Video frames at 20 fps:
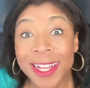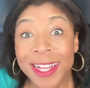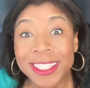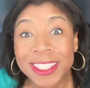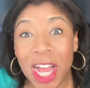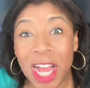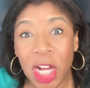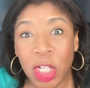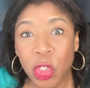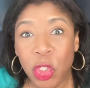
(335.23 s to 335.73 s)

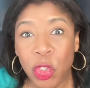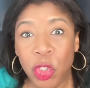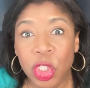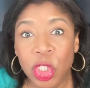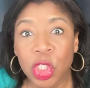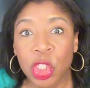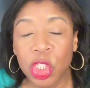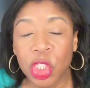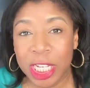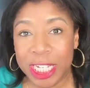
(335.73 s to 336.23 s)
Dr.
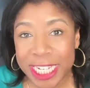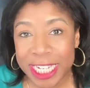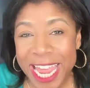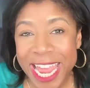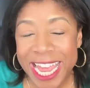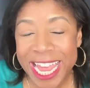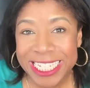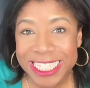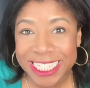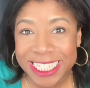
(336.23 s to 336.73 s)

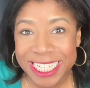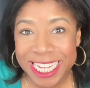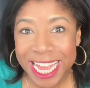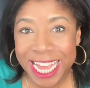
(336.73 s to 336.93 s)
Jeanette.